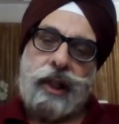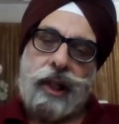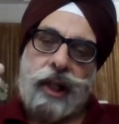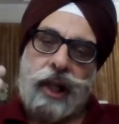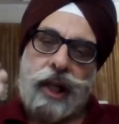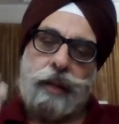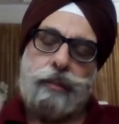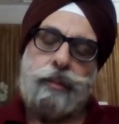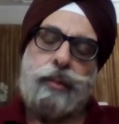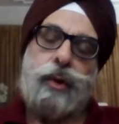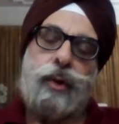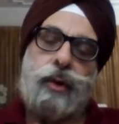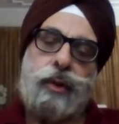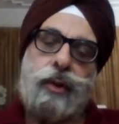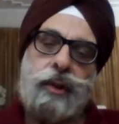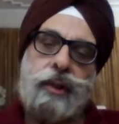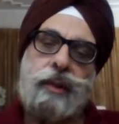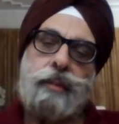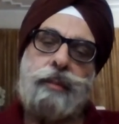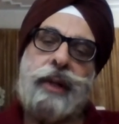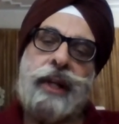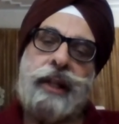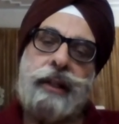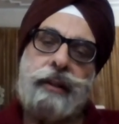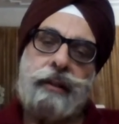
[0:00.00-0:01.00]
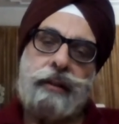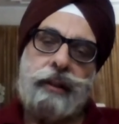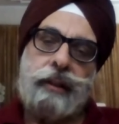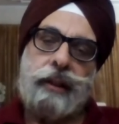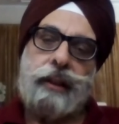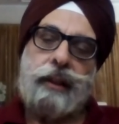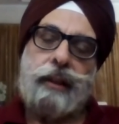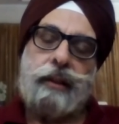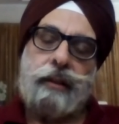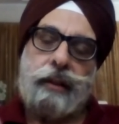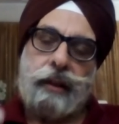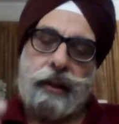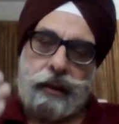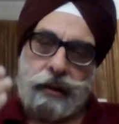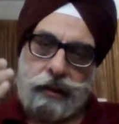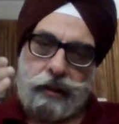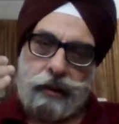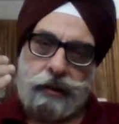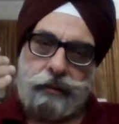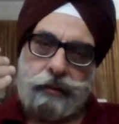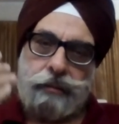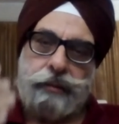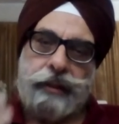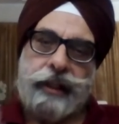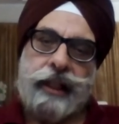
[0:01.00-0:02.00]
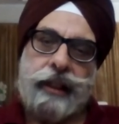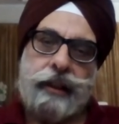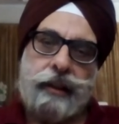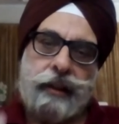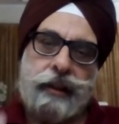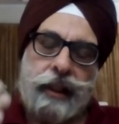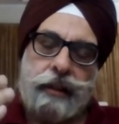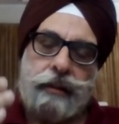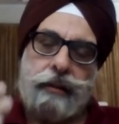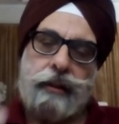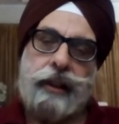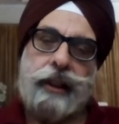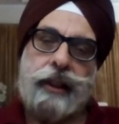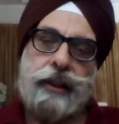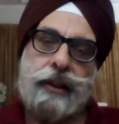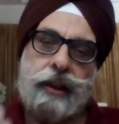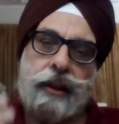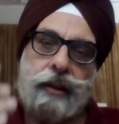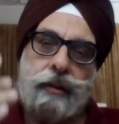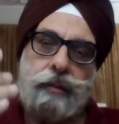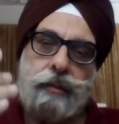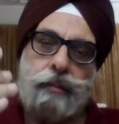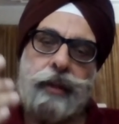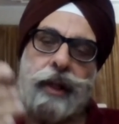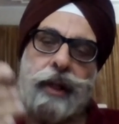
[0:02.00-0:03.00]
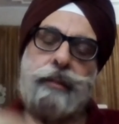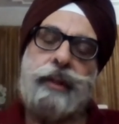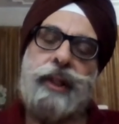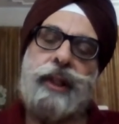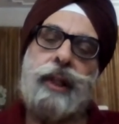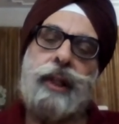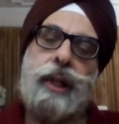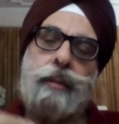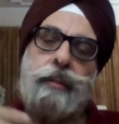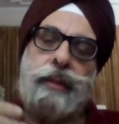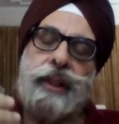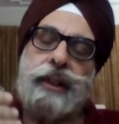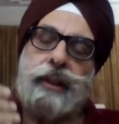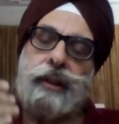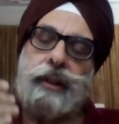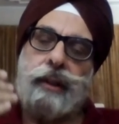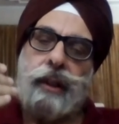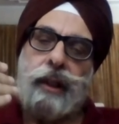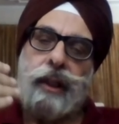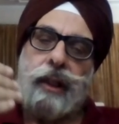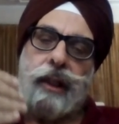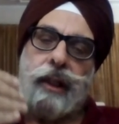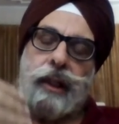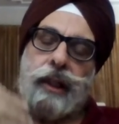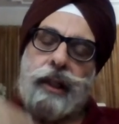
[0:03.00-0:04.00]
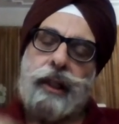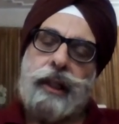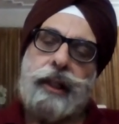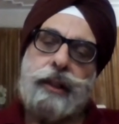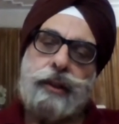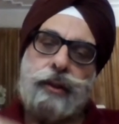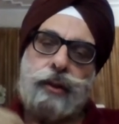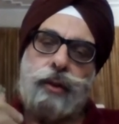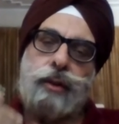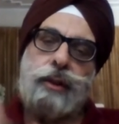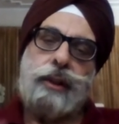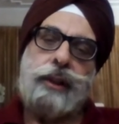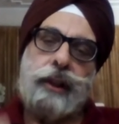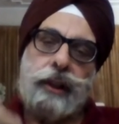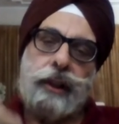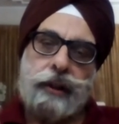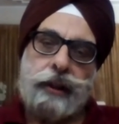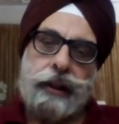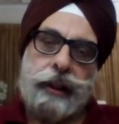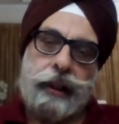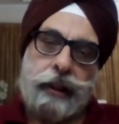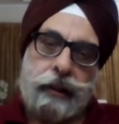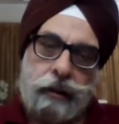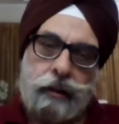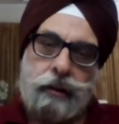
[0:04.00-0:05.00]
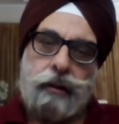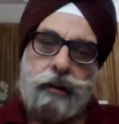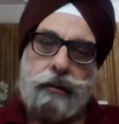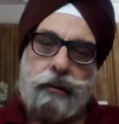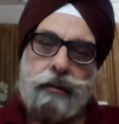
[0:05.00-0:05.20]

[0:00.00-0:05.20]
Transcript: uphold my faith and religion by becoming a soldier saint.